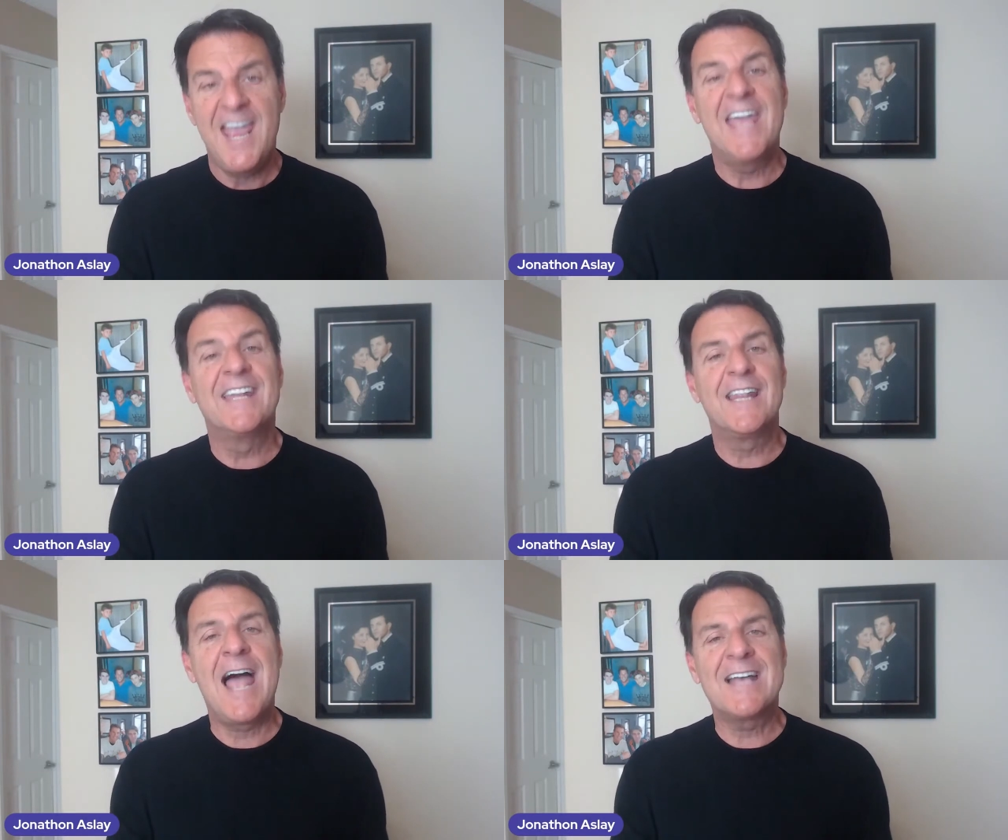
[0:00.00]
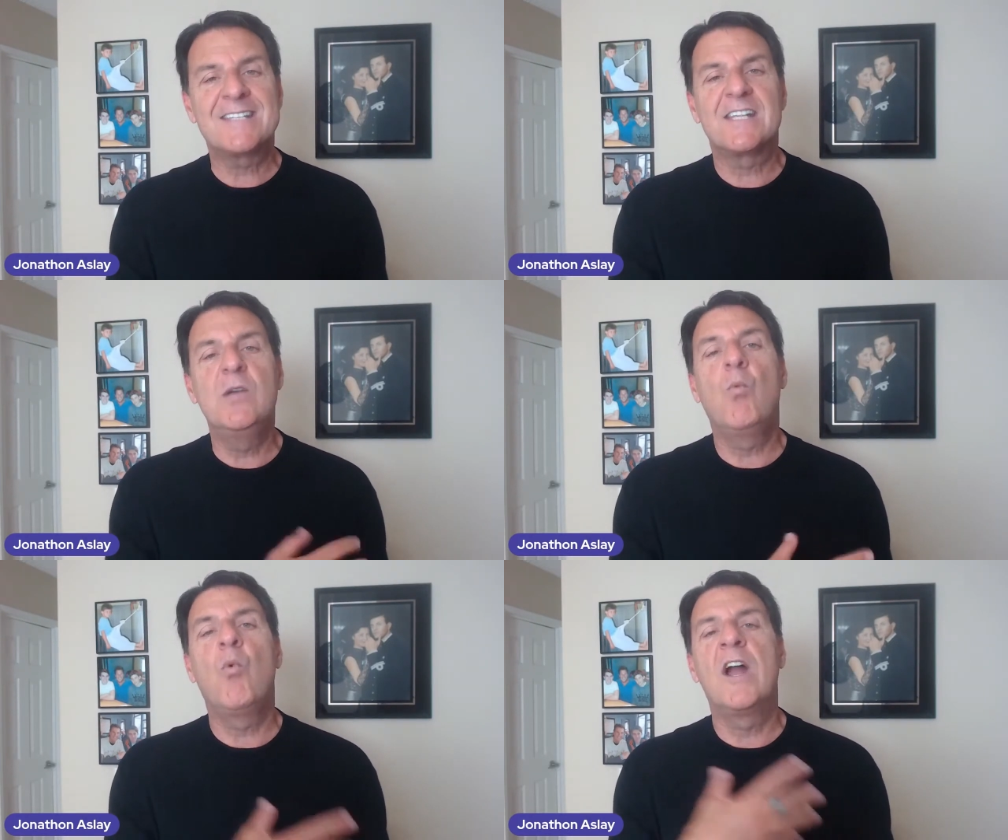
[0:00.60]
And
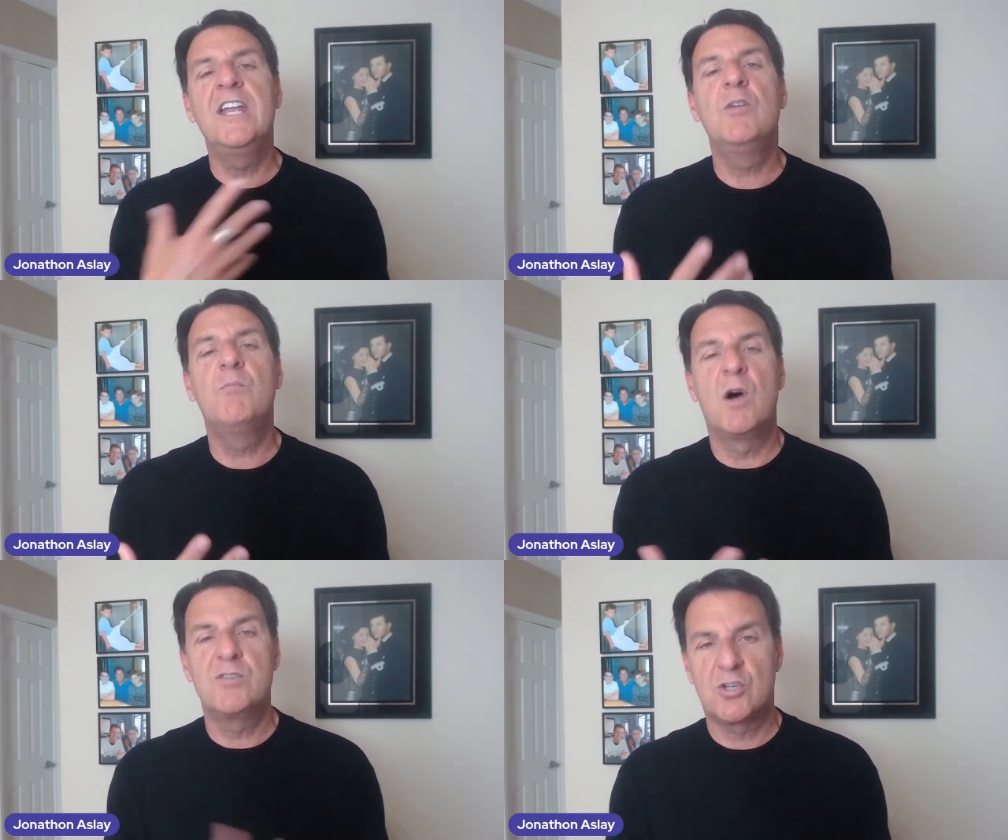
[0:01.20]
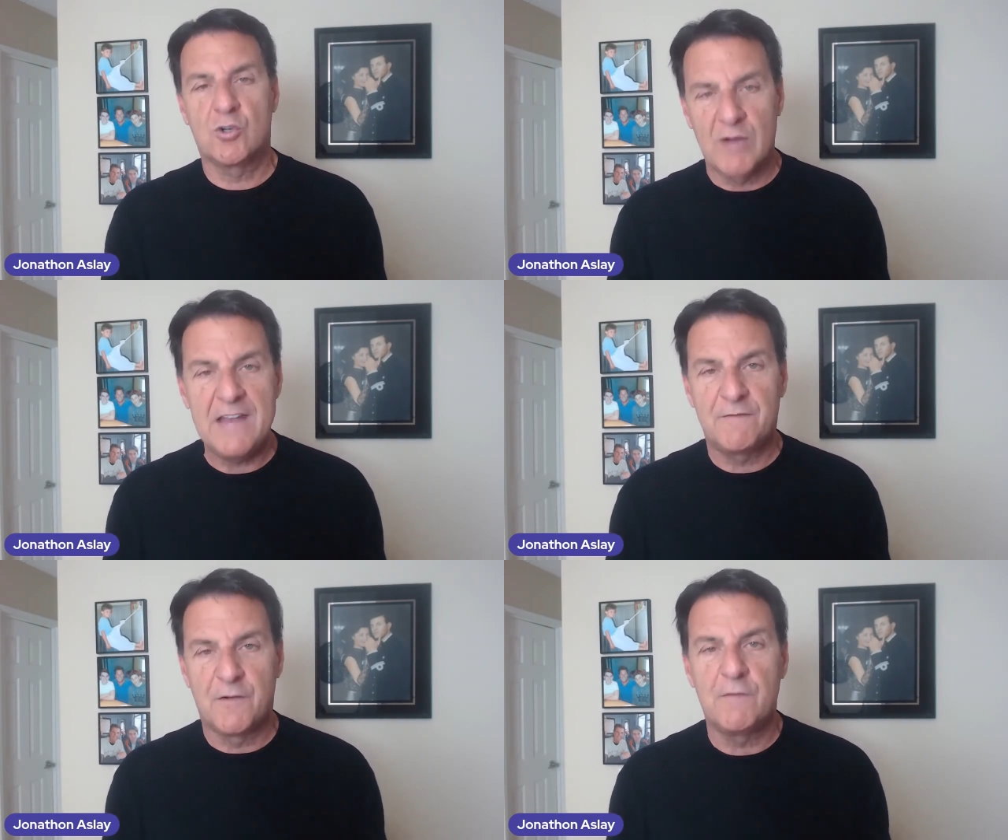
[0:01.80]
lastly, what are you most
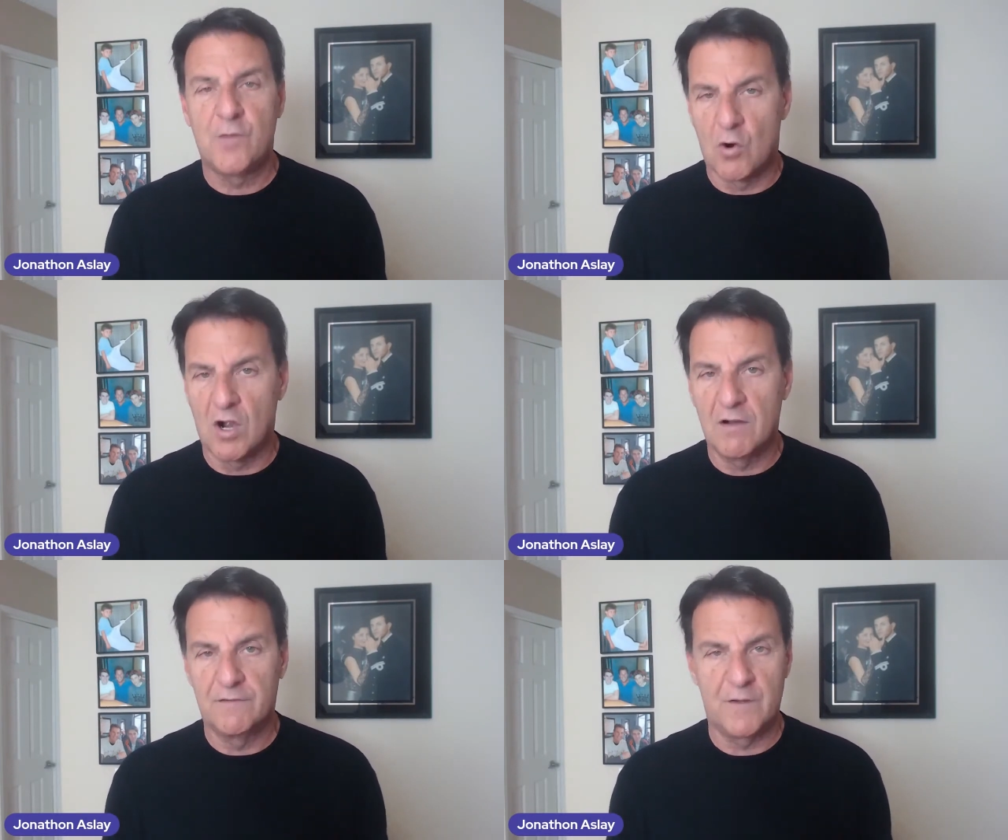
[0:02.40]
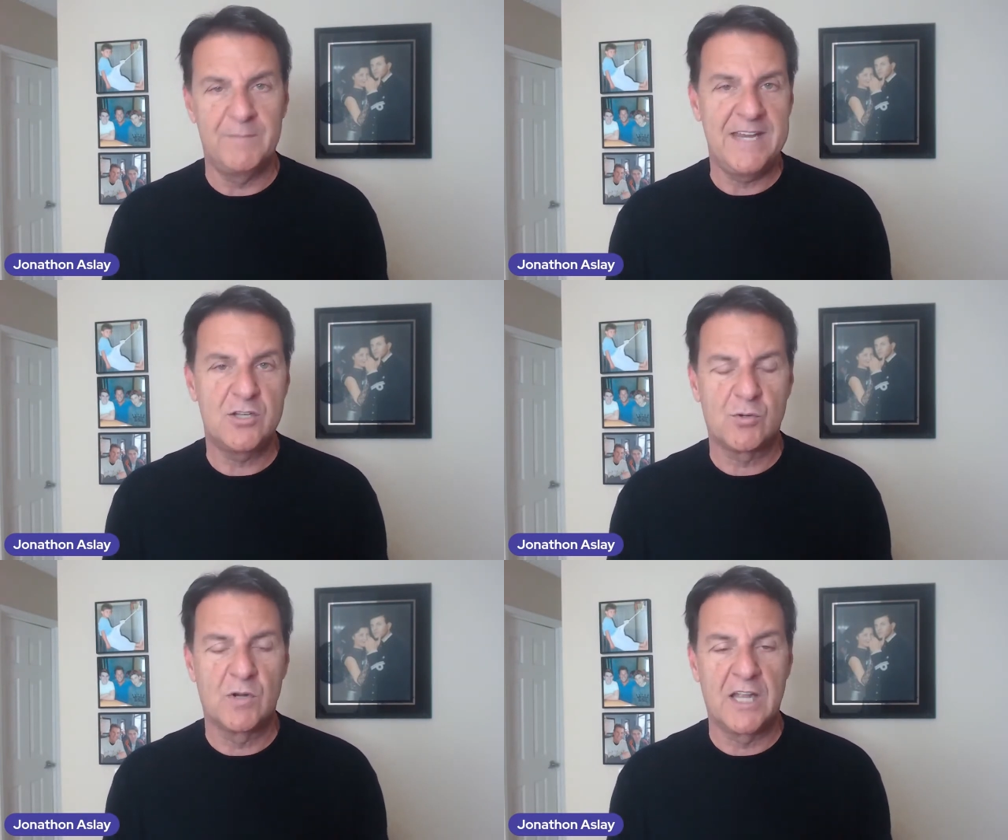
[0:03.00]
grateful for from
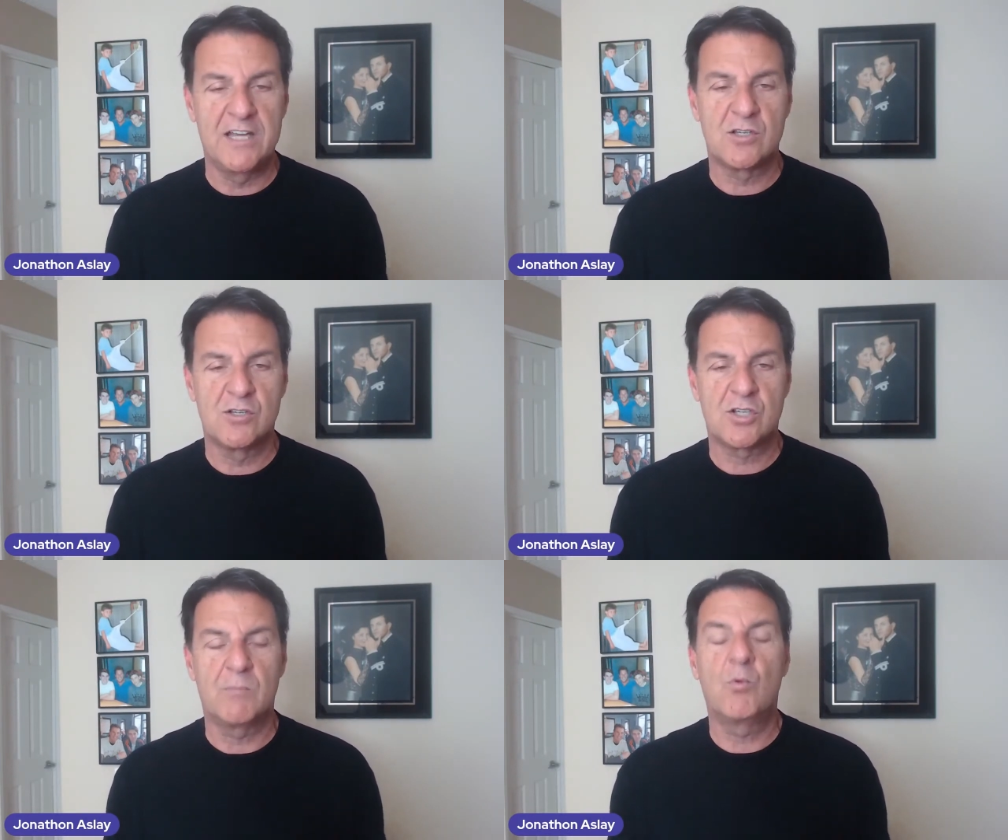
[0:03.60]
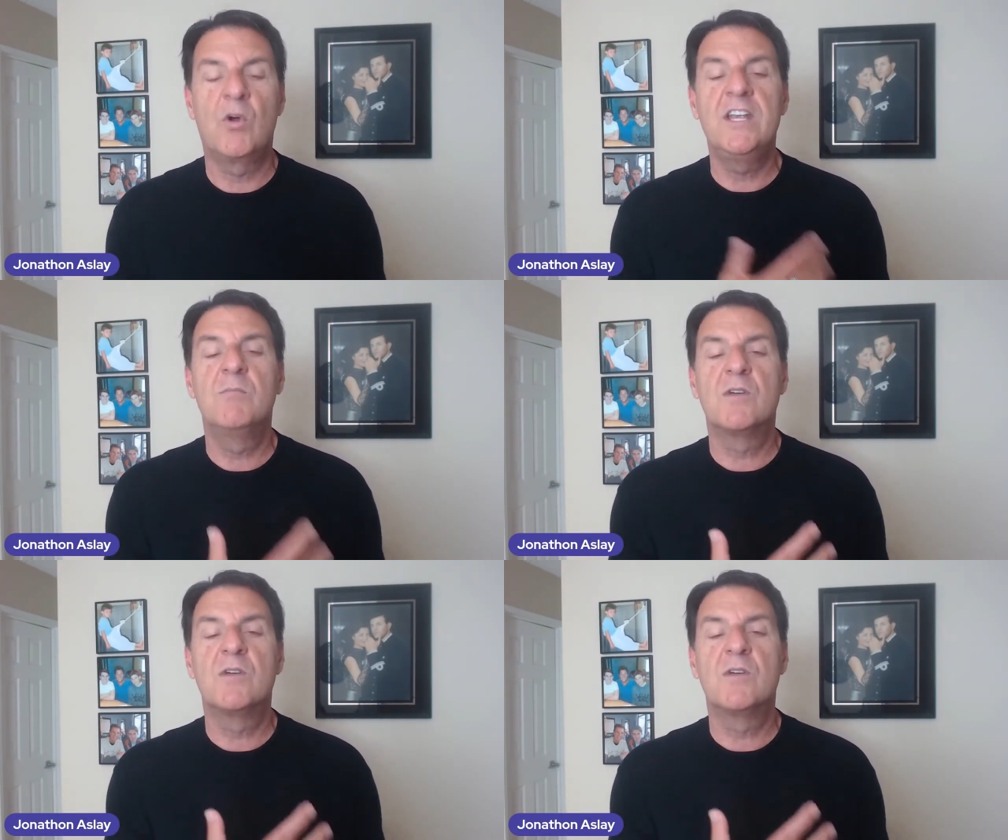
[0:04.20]
each relationship? What are you